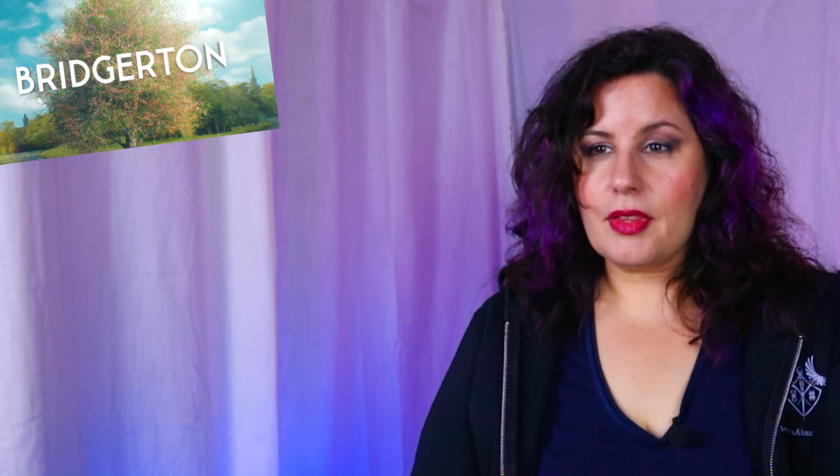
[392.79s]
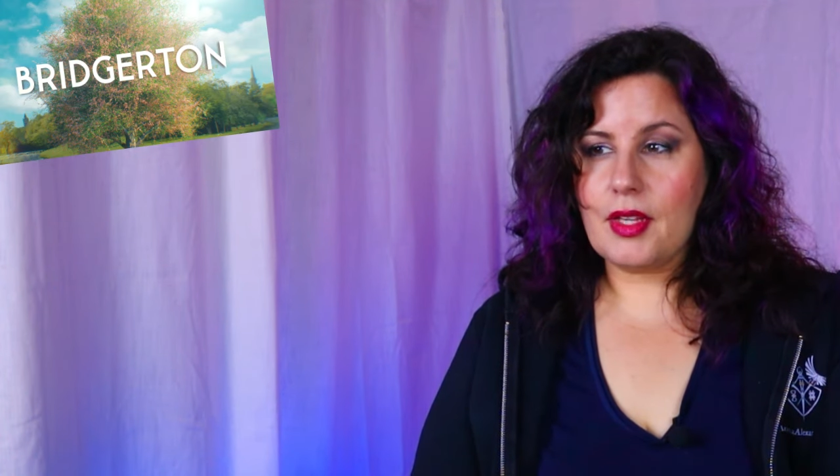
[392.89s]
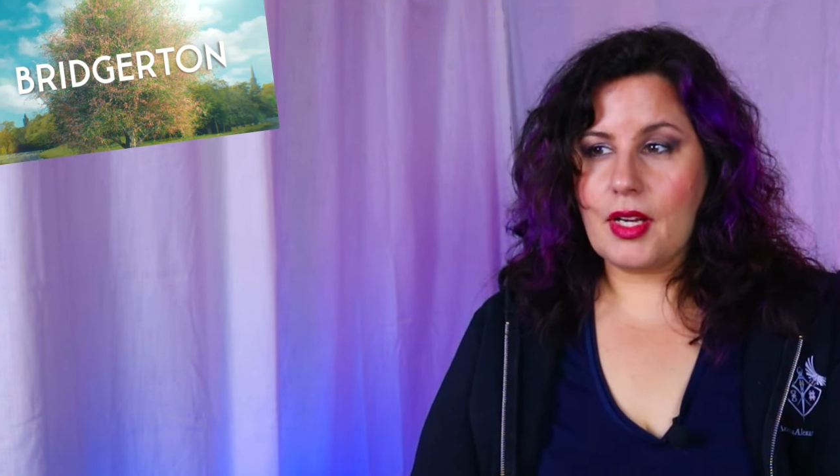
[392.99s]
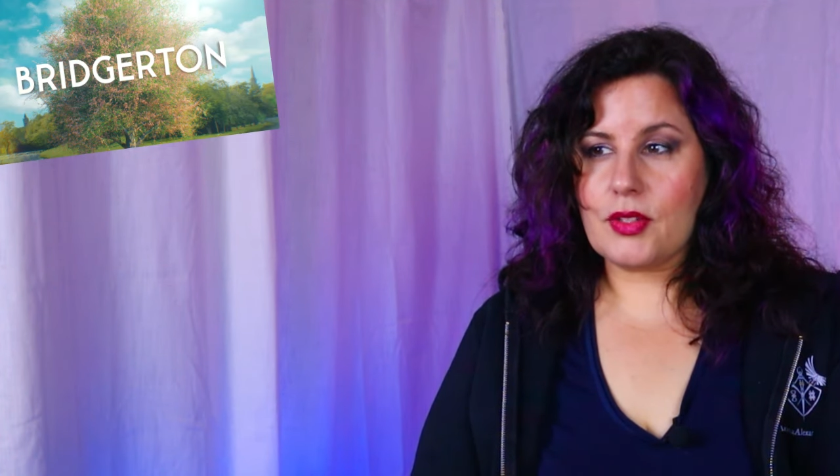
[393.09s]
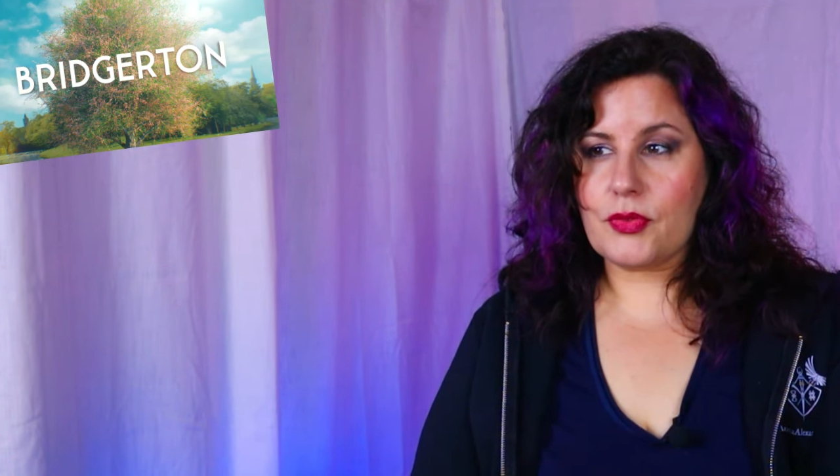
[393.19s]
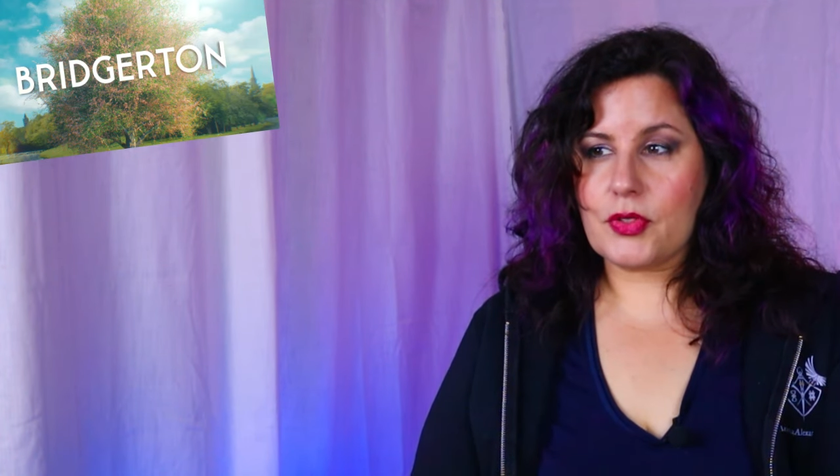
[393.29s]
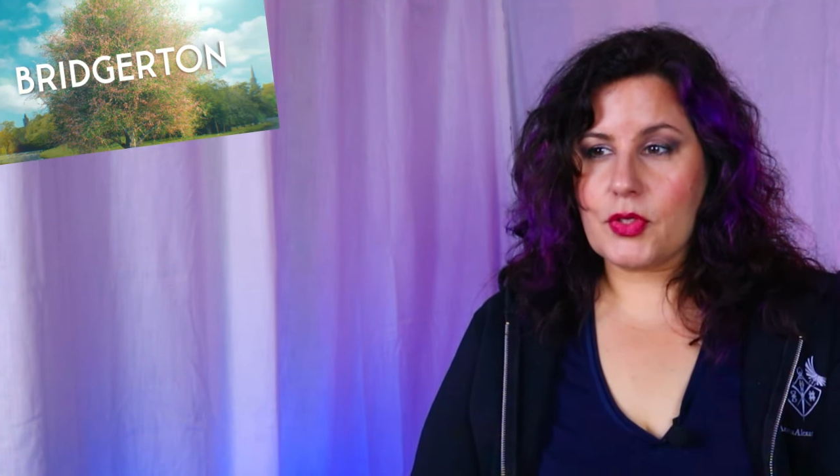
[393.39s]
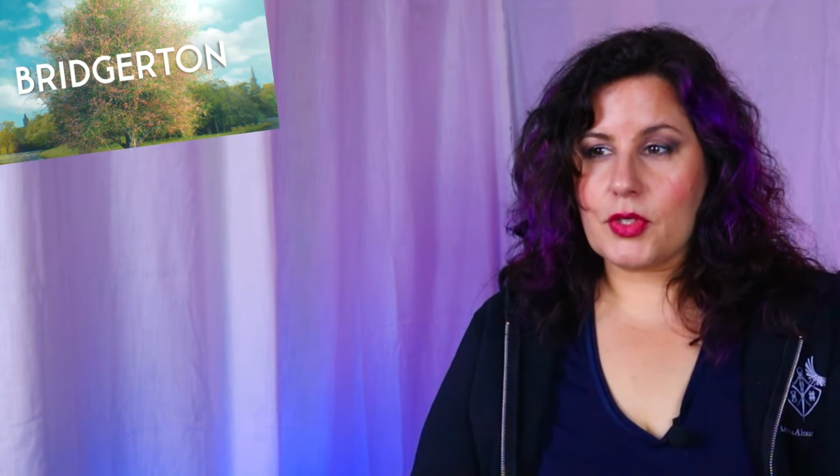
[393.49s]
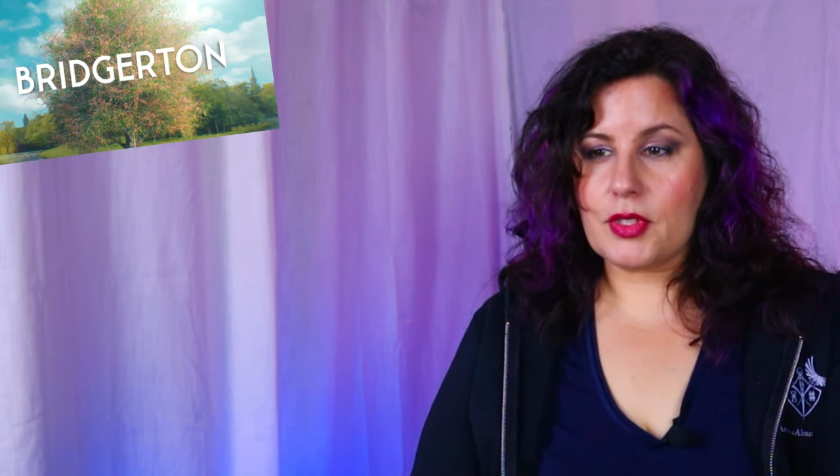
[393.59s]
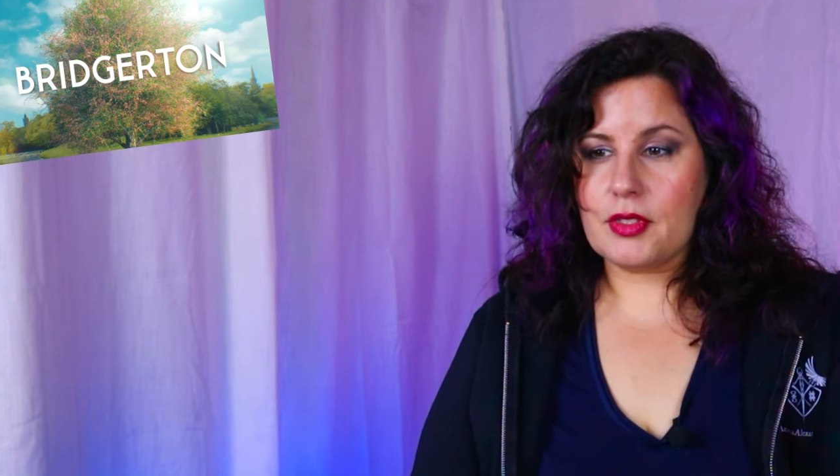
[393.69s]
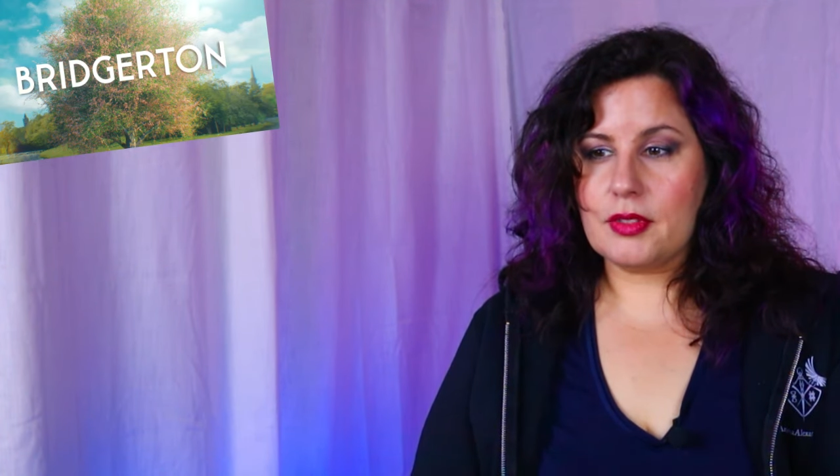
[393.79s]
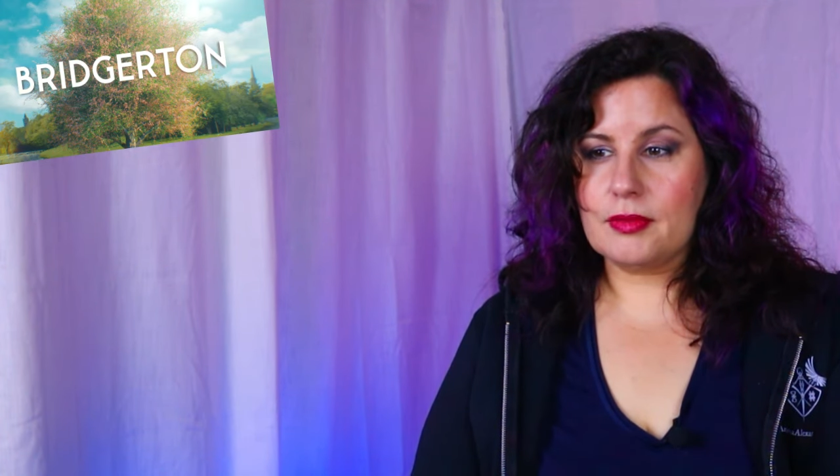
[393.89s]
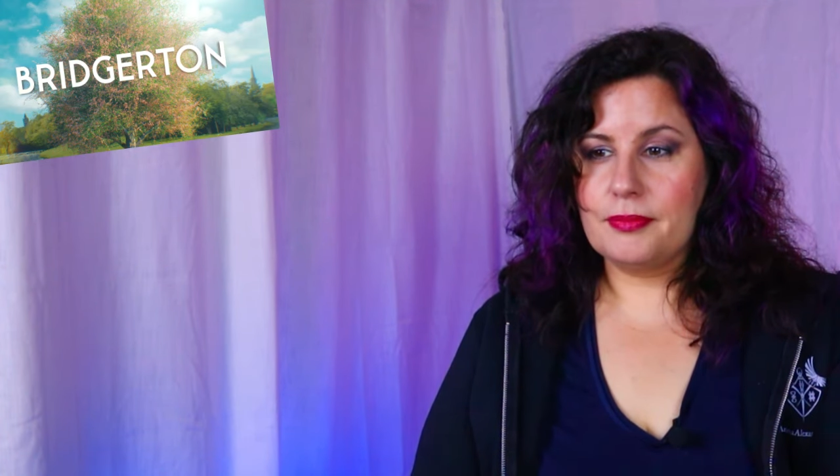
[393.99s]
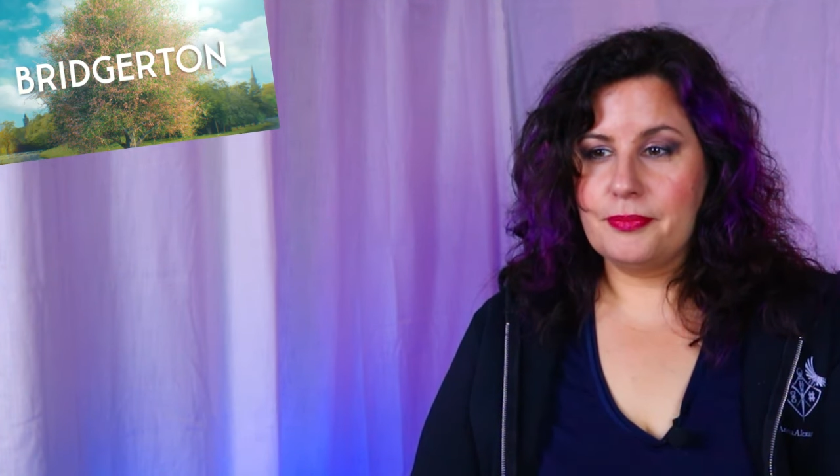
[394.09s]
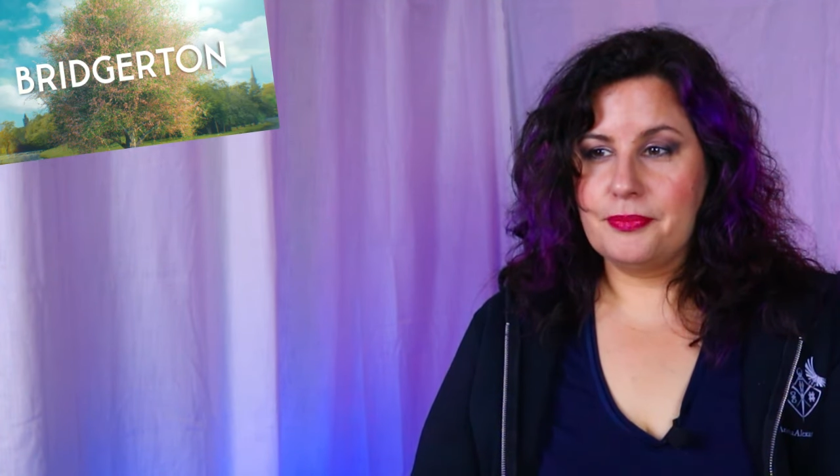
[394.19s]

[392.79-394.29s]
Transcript: That's for certain.